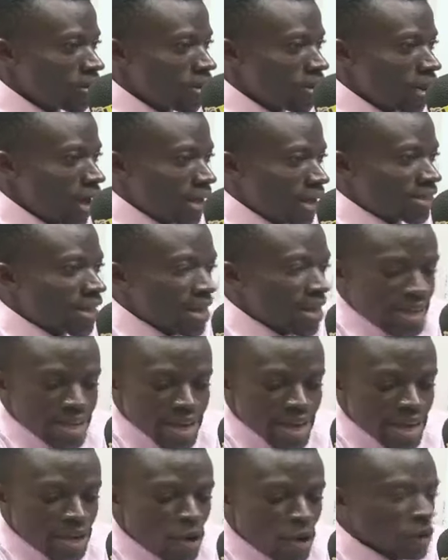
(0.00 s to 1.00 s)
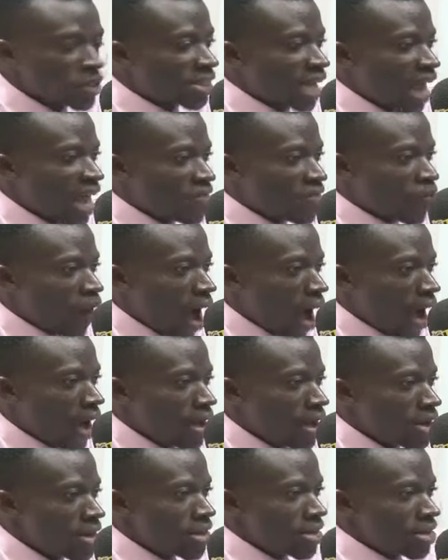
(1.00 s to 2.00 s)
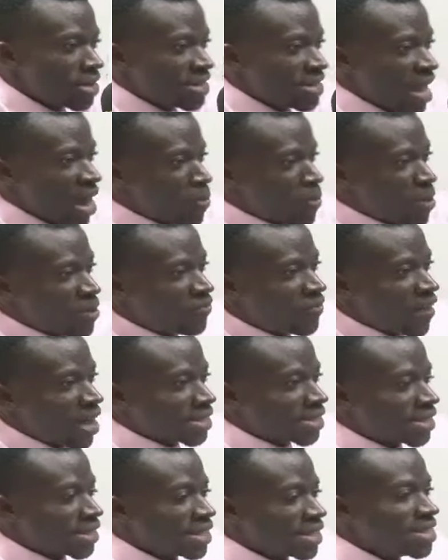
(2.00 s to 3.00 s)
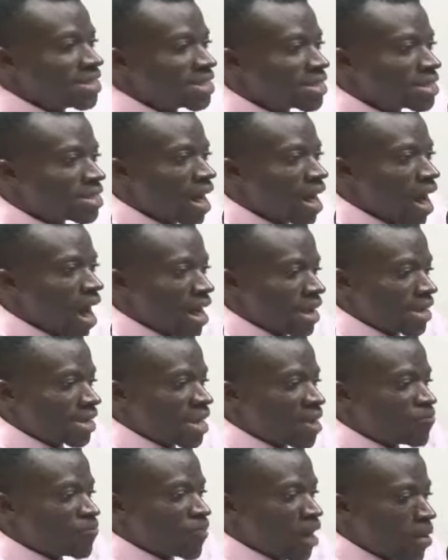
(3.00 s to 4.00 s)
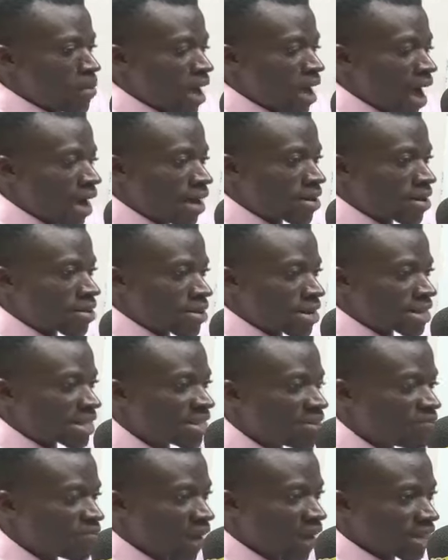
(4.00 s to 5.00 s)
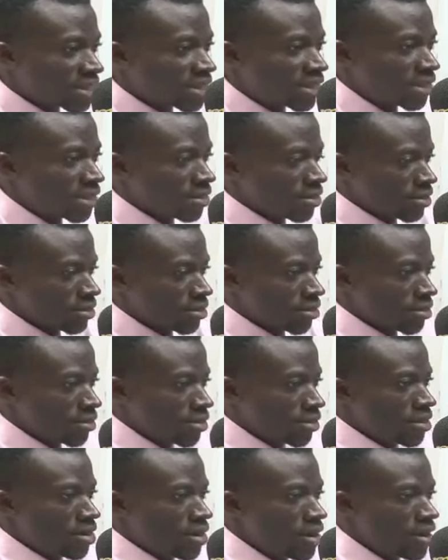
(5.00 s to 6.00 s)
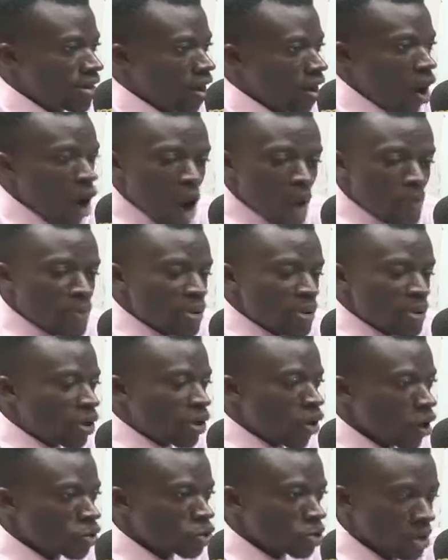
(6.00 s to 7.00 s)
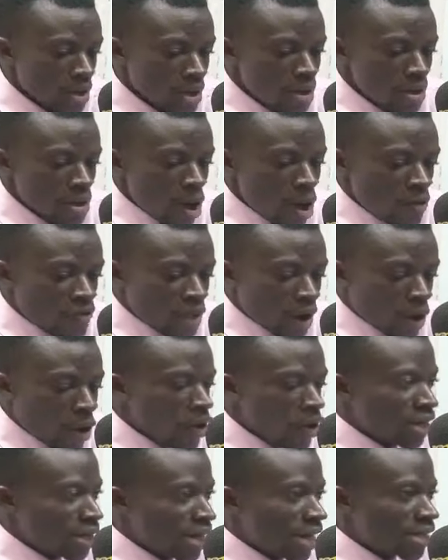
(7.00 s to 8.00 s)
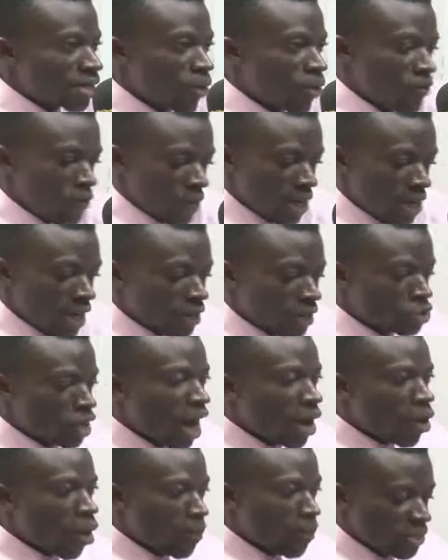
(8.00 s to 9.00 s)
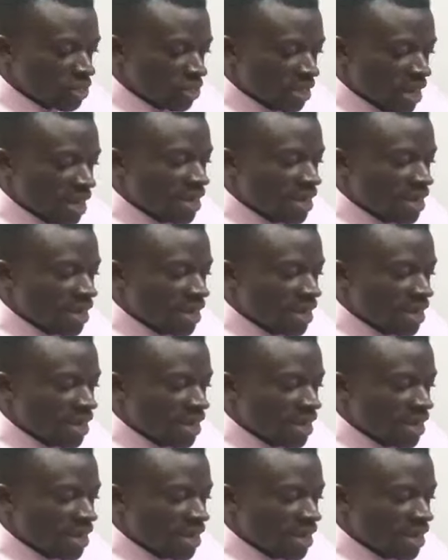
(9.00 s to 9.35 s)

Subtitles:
I take it a nosedive, you're reversing in a very aggressive fashion. All because of the conduct of electoral commission.